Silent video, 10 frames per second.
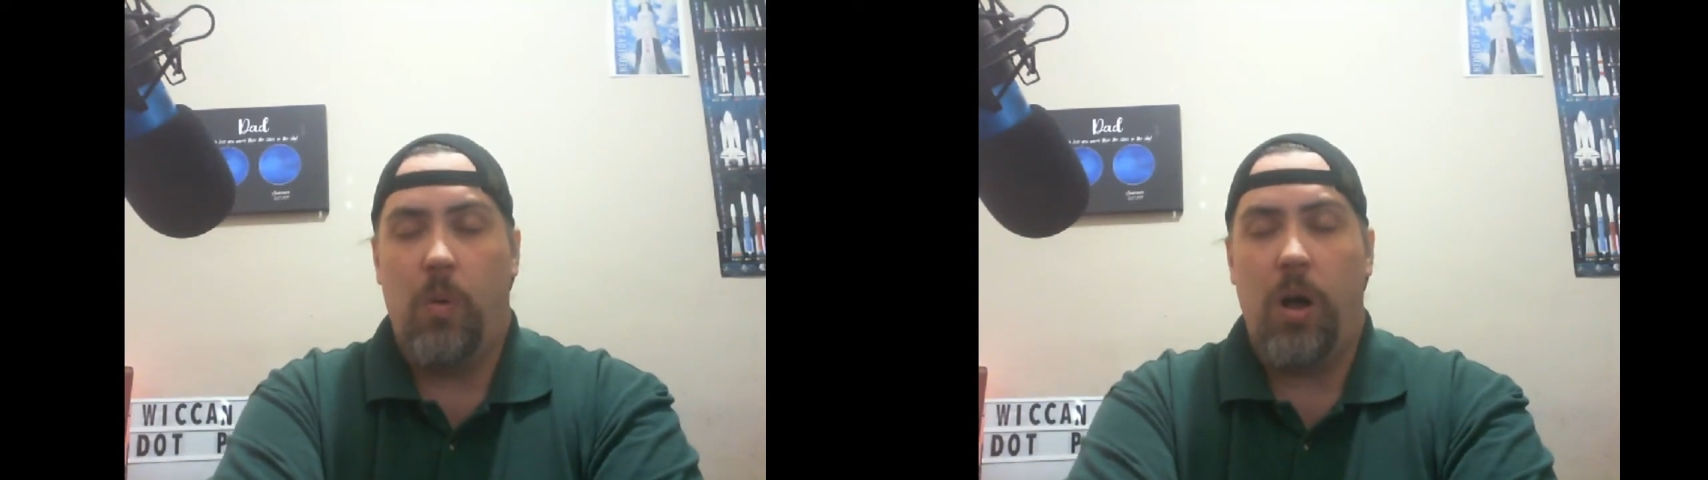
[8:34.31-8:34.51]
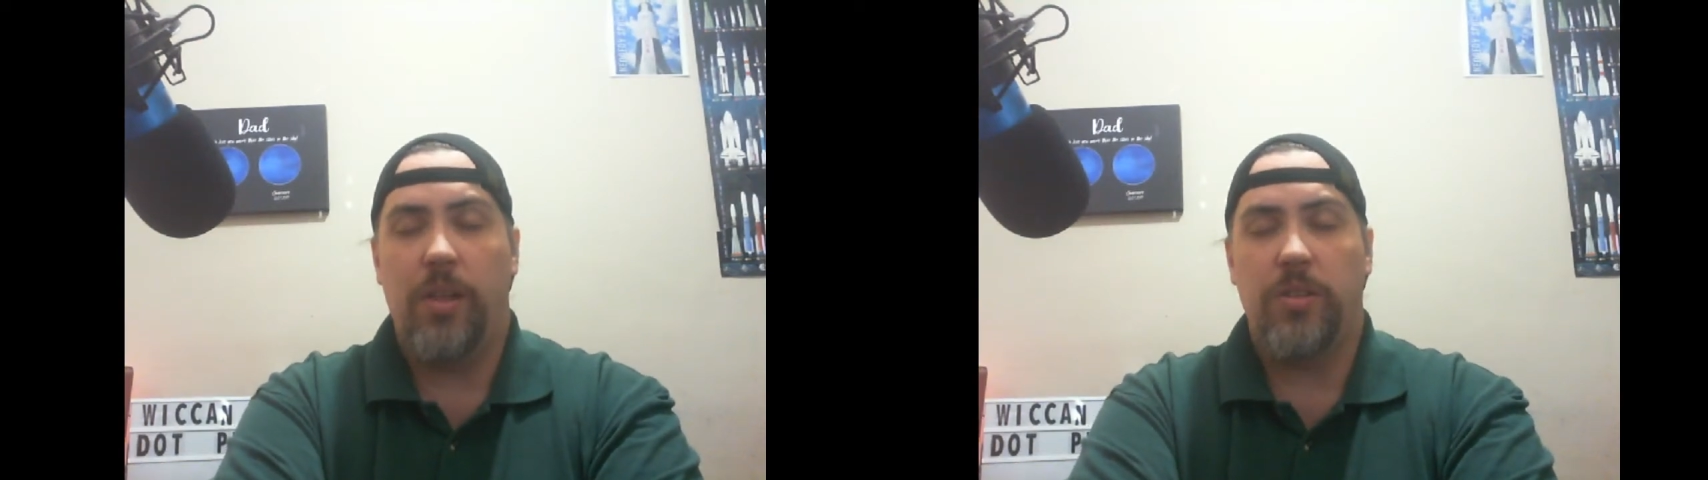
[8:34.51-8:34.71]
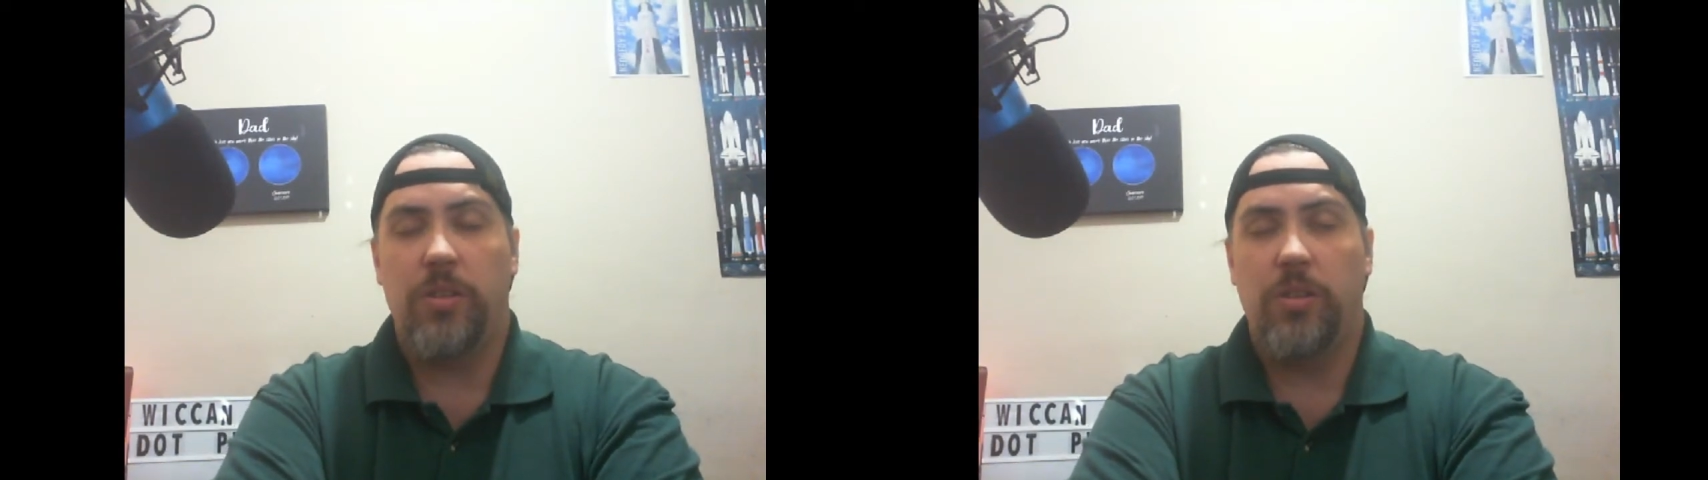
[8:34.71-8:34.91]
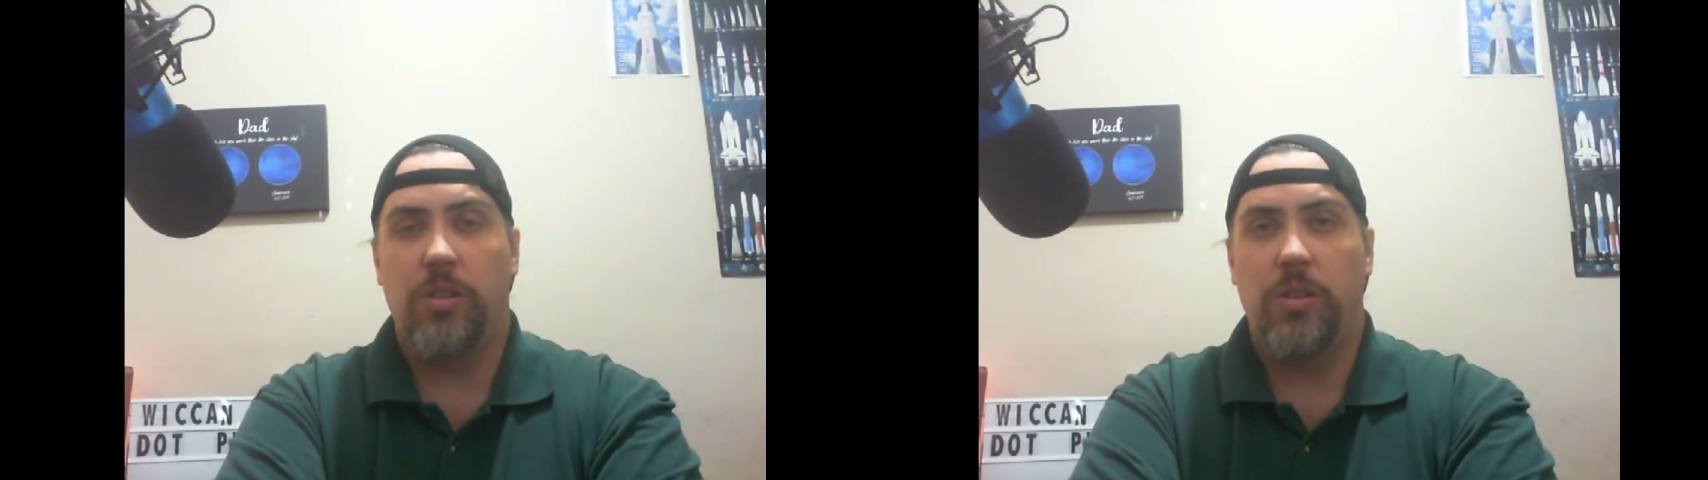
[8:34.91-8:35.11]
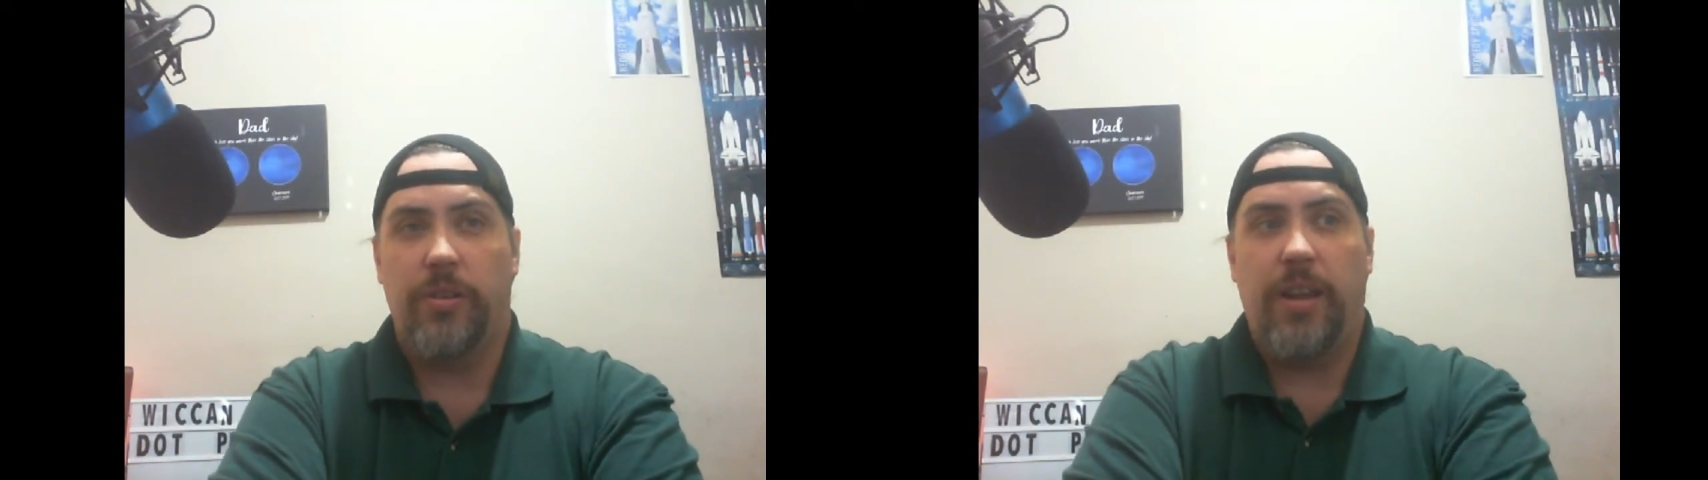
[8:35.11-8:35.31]
wants
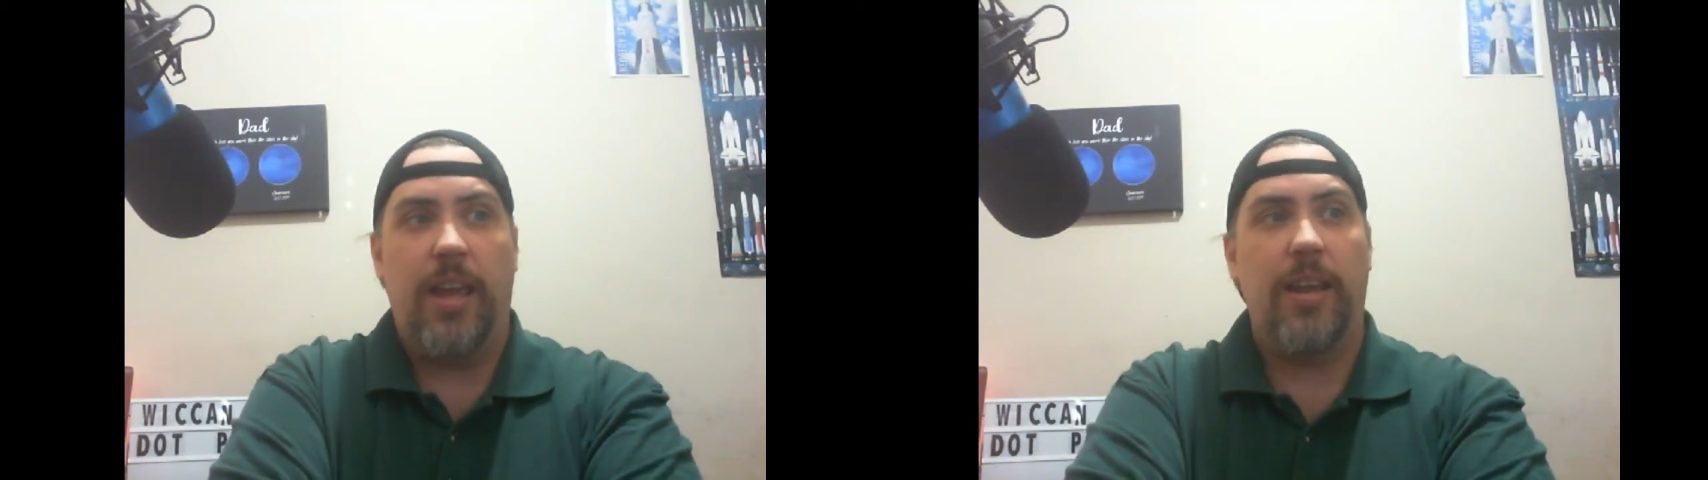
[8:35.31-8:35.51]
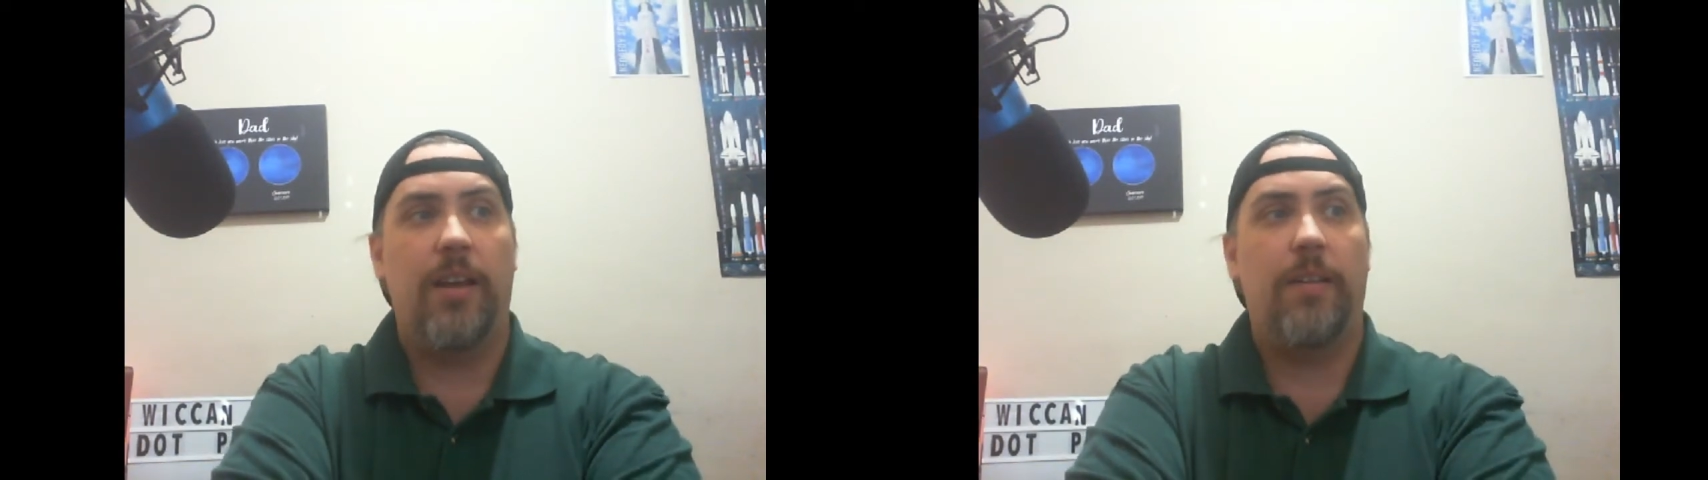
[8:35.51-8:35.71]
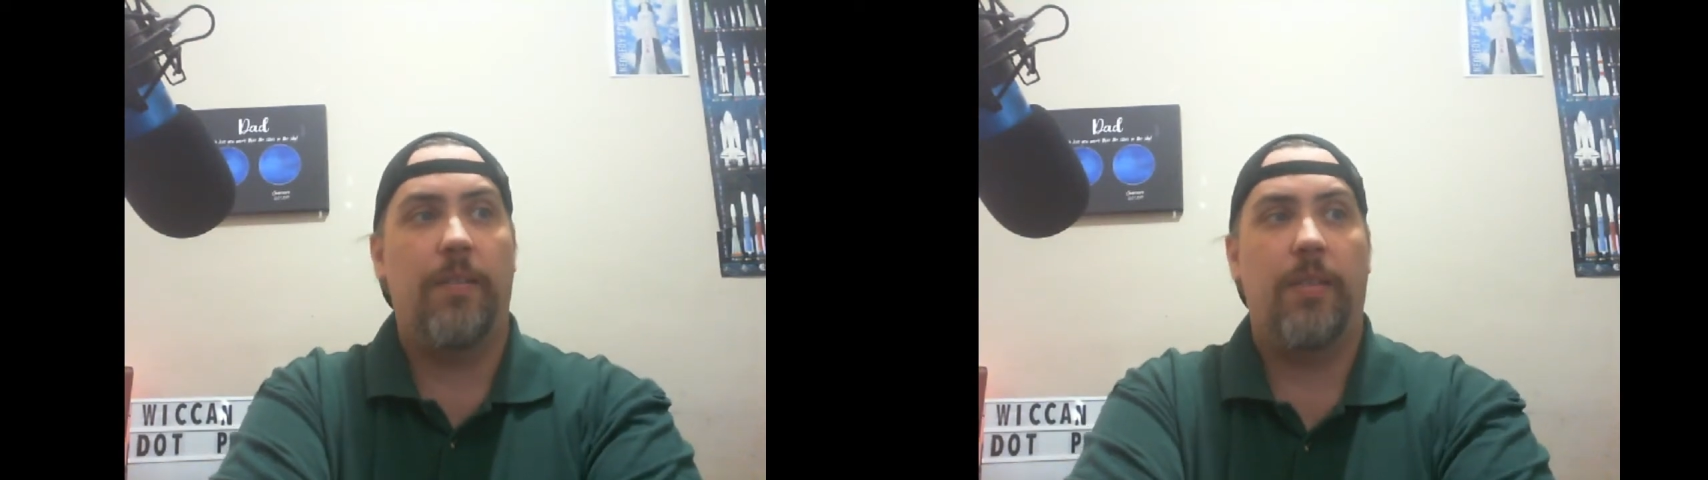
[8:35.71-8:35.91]
your data.